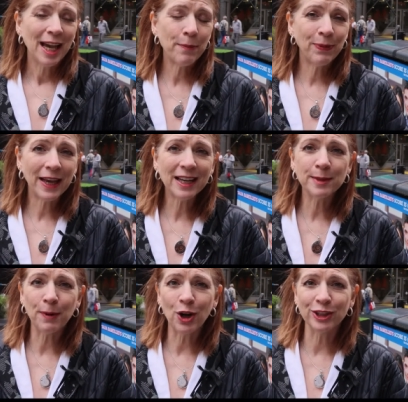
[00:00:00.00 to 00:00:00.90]

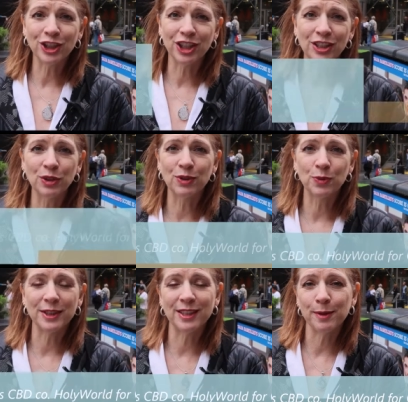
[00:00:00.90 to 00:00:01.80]
MPX bought all the shares of
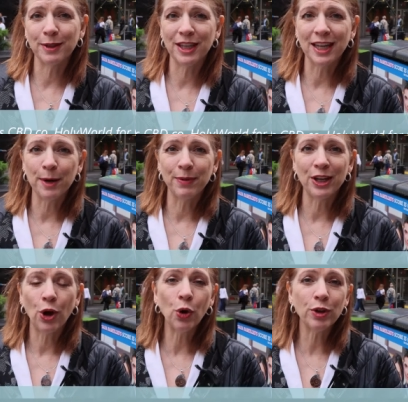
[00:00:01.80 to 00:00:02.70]
Swiss CBD
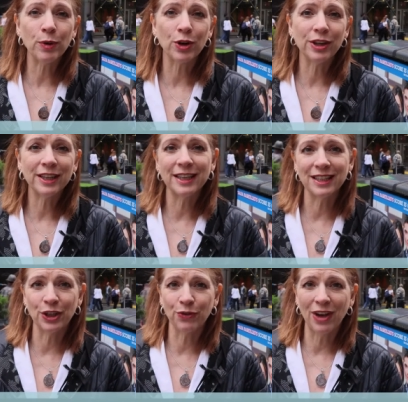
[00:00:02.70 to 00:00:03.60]
company Holy World in
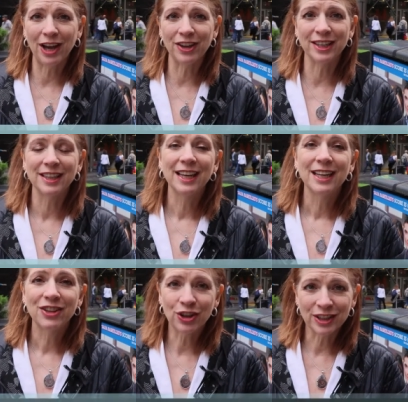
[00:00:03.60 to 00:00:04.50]
a deal valued
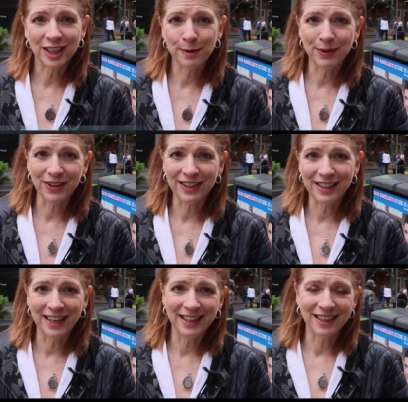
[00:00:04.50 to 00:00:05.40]
at 13 million
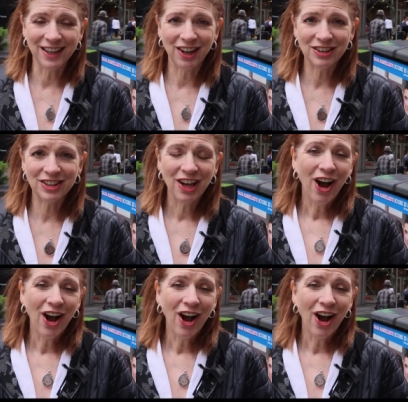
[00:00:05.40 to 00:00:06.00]
Canadian dollars.